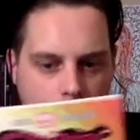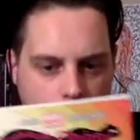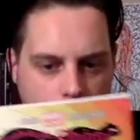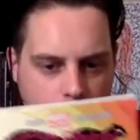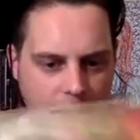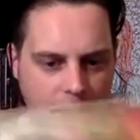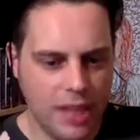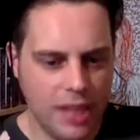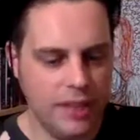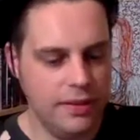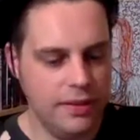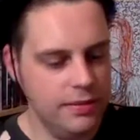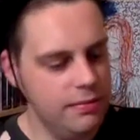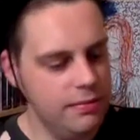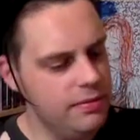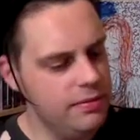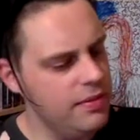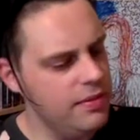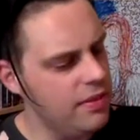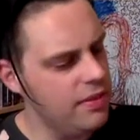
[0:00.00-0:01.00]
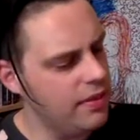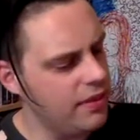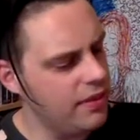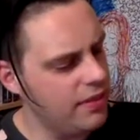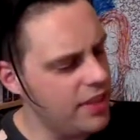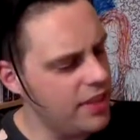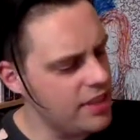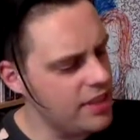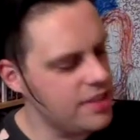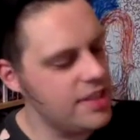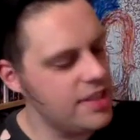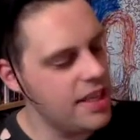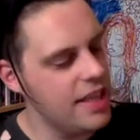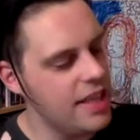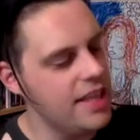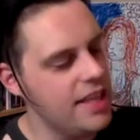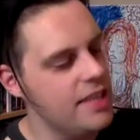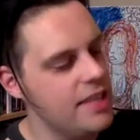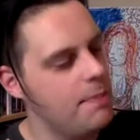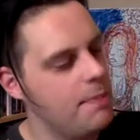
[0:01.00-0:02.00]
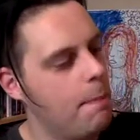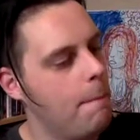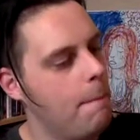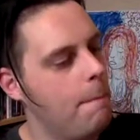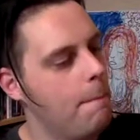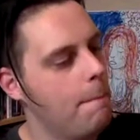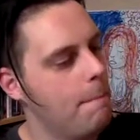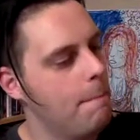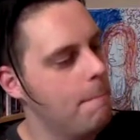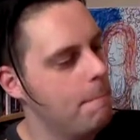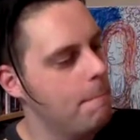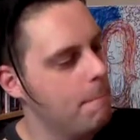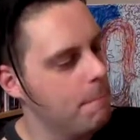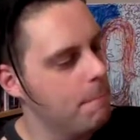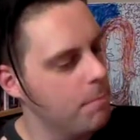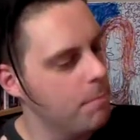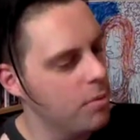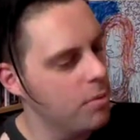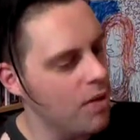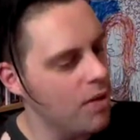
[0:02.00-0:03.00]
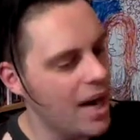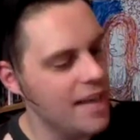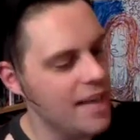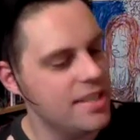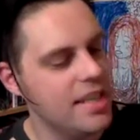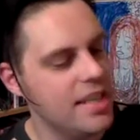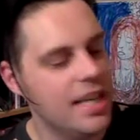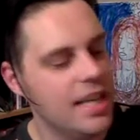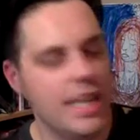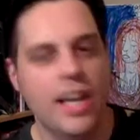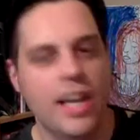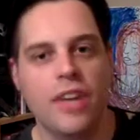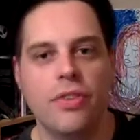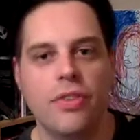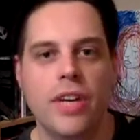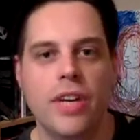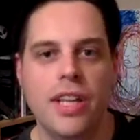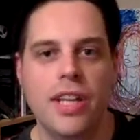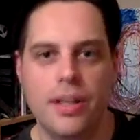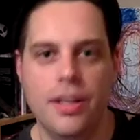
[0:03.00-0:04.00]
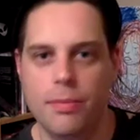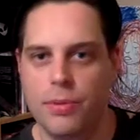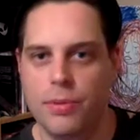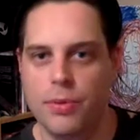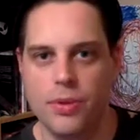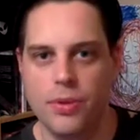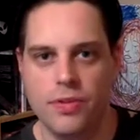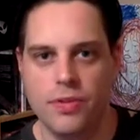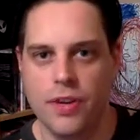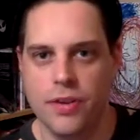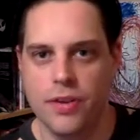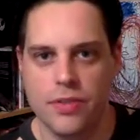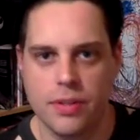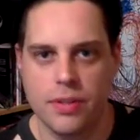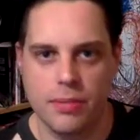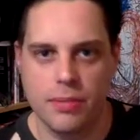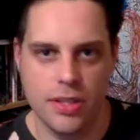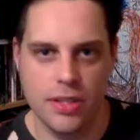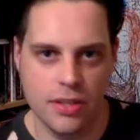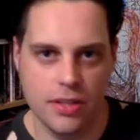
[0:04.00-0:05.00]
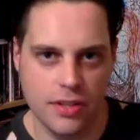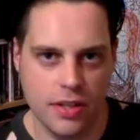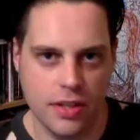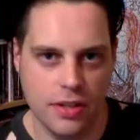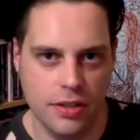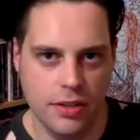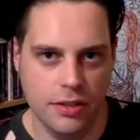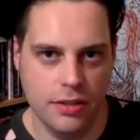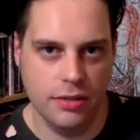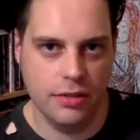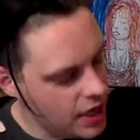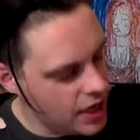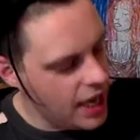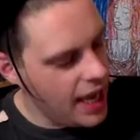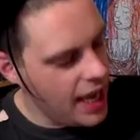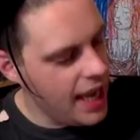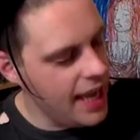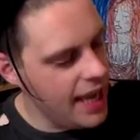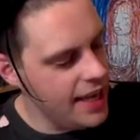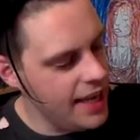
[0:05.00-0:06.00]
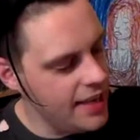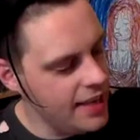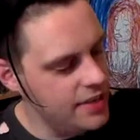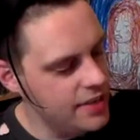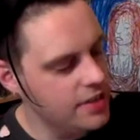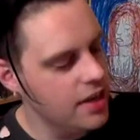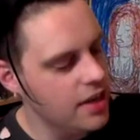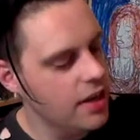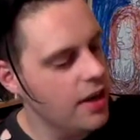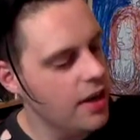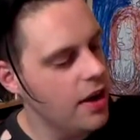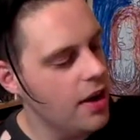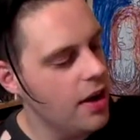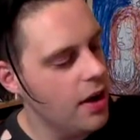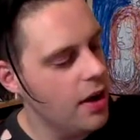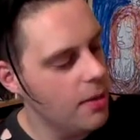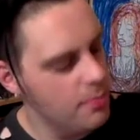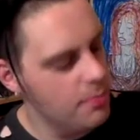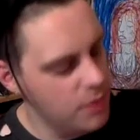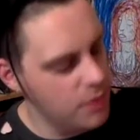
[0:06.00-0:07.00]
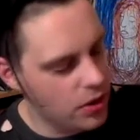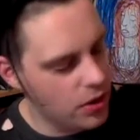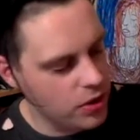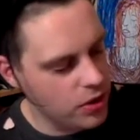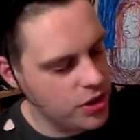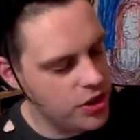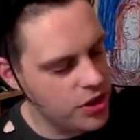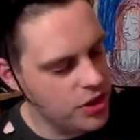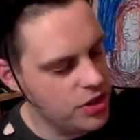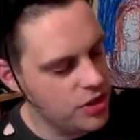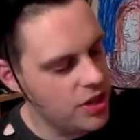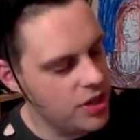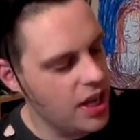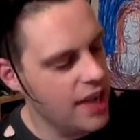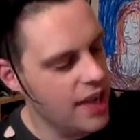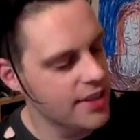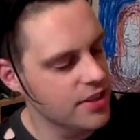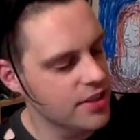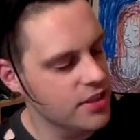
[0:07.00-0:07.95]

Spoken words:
But this thing is practically unreadable as far as I'm concerned. It is obnoxious and